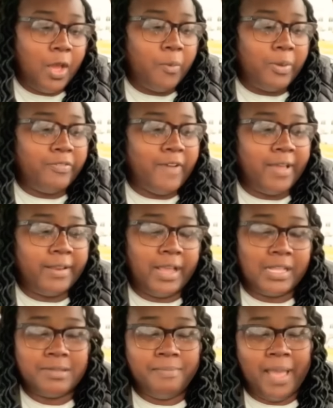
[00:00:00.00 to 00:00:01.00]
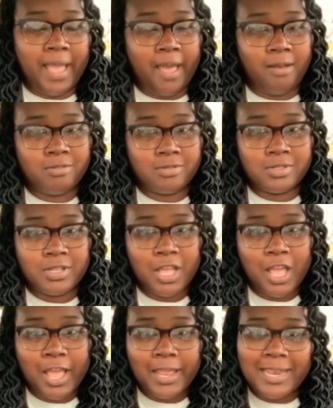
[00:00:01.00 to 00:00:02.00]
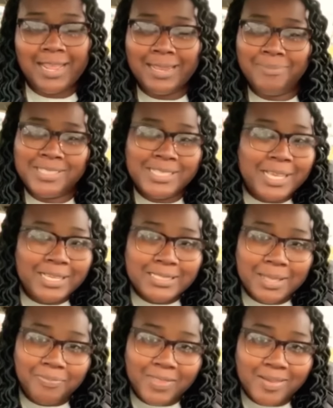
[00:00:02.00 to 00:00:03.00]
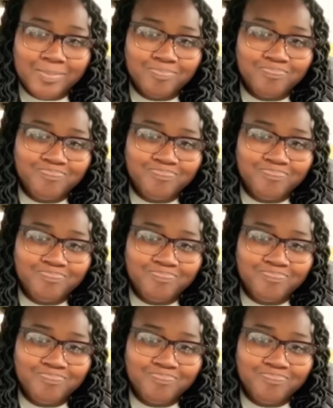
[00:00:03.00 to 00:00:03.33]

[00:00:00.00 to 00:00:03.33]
to my house. Now, let me tell you something.